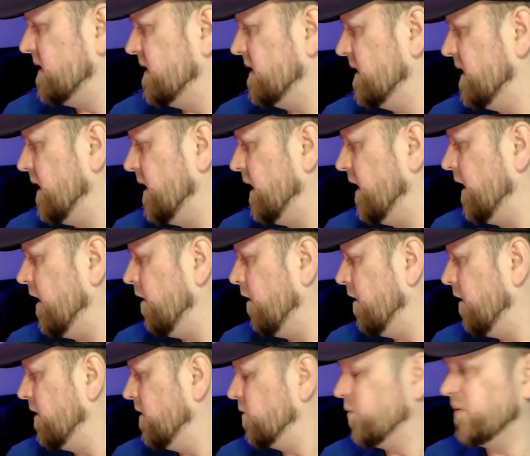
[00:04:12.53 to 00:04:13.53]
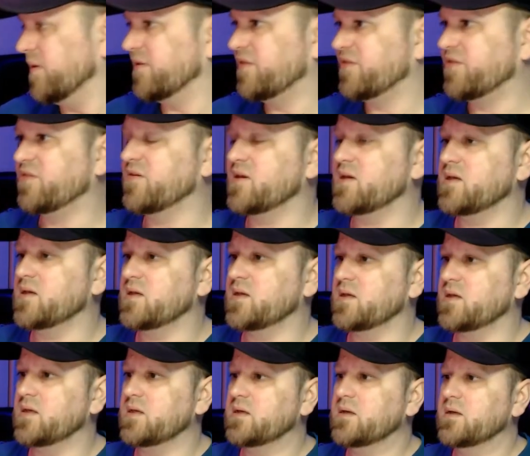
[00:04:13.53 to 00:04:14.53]
along with
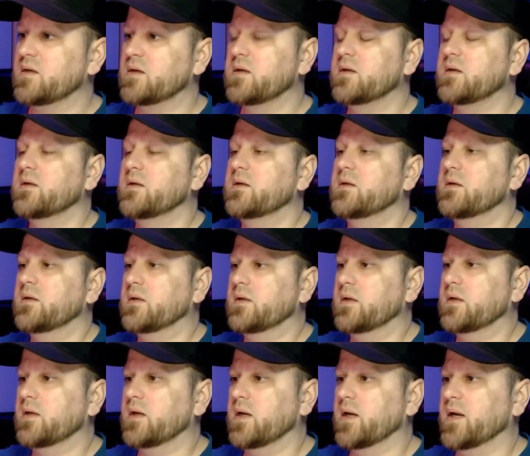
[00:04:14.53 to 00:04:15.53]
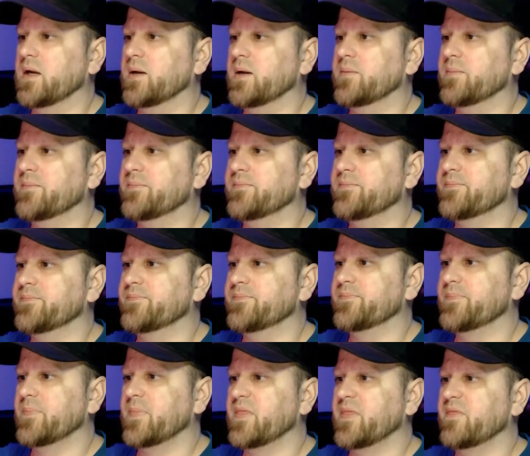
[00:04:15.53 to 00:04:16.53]
the
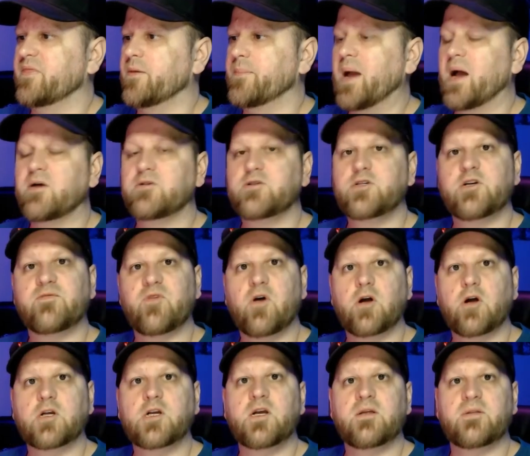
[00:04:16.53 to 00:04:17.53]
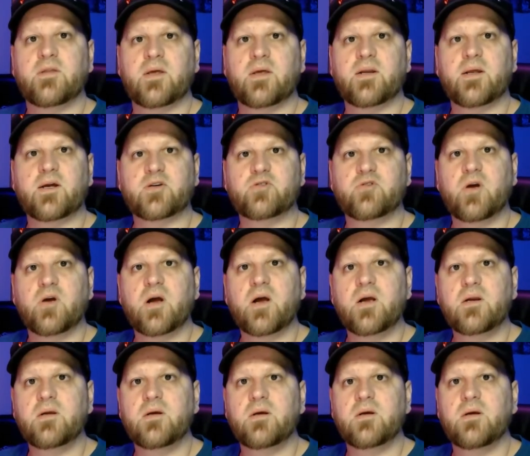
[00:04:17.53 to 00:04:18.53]
mountain vodka that I tried.
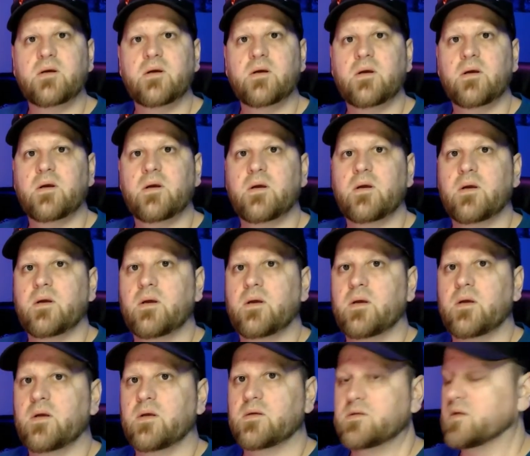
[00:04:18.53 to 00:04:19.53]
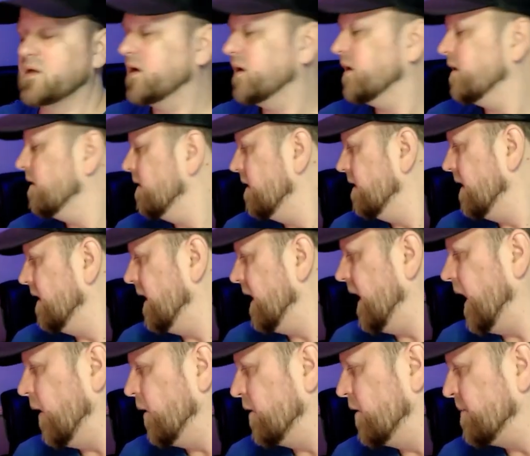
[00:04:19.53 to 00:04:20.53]
So I
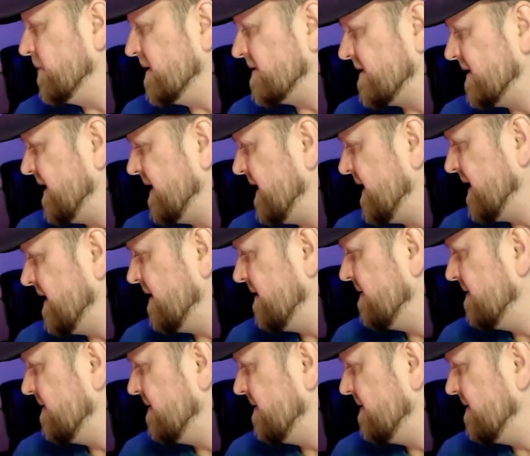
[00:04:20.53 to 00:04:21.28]
would be saying